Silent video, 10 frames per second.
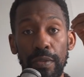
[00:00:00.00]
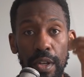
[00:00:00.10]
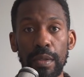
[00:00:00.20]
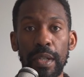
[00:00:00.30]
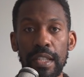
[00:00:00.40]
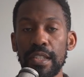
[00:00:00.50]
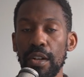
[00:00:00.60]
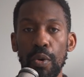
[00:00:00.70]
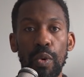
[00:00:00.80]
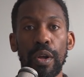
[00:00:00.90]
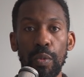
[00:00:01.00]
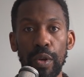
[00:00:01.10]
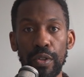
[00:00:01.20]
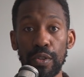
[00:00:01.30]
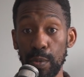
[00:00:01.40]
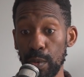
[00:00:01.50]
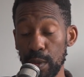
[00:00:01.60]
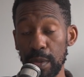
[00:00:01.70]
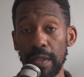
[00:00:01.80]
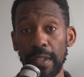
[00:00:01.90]
we've talked about this on our one on one goals. We were
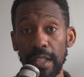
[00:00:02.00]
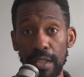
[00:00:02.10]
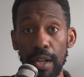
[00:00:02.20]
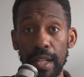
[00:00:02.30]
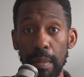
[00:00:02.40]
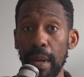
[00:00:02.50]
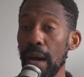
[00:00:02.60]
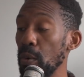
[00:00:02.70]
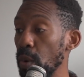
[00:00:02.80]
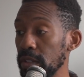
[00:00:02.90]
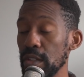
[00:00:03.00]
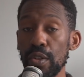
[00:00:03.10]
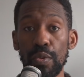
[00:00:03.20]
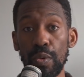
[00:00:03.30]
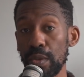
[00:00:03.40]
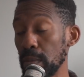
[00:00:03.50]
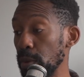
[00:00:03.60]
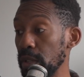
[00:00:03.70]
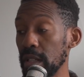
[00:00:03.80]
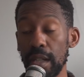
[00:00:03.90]
specifically talking about what to do to
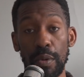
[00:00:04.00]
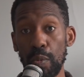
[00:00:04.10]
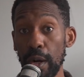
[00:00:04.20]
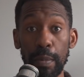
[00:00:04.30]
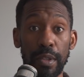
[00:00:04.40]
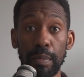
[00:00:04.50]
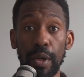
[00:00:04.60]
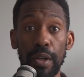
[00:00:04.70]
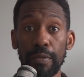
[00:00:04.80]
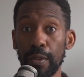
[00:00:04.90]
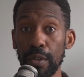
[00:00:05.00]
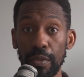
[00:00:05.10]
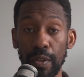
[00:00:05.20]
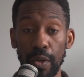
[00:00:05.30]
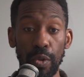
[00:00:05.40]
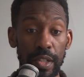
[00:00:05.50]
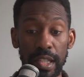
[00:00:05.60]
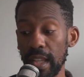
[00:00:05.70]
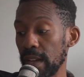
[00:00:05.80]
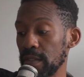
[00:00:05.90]
put it, where to put the ball for, for goalies
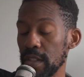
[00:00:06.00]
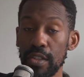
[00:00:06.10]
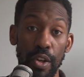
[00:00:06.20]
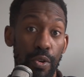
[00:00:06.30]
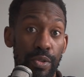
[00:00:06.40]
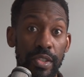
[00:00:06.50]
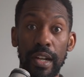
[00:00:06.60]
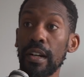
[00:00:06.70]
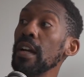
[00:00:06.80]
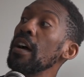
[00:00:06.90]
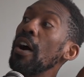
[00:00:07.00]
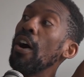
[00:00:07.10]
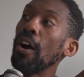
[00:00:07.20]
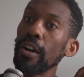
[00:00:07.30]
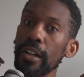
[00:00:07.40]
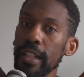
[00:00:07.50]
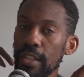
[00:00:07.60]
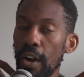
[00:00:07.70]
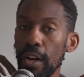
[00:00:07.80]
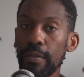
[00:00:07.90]
that they have zones that are hard.
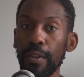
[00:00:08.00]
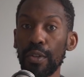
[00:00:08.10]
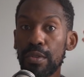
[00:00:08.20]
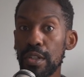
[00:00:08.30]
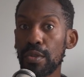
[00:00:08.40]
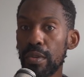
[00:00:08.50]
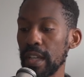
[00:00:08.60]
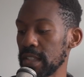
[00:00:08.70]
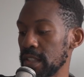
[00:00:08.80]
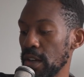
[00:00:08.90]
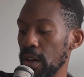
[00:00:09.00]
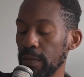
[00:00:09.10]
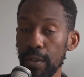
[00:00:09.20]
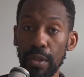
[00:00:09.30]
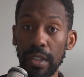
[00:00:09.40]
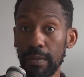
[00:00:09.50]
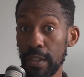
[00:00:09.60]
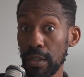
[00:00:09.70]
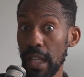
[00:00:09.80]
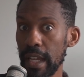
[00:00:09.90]
It's hard for you to do this. It's hard for you to
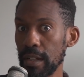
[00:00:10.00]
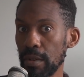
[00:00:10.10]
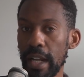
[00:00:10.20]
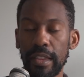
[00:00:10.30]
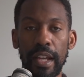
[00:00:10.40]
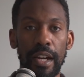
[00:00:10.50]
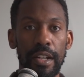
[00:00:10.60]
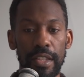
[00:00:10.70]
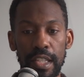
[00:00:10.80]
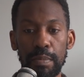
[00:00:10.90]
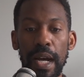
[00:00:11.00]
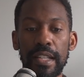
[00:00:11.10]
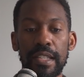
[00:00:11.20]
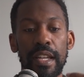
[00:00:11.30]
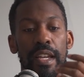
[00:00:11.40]
lift your leg right there in these spots.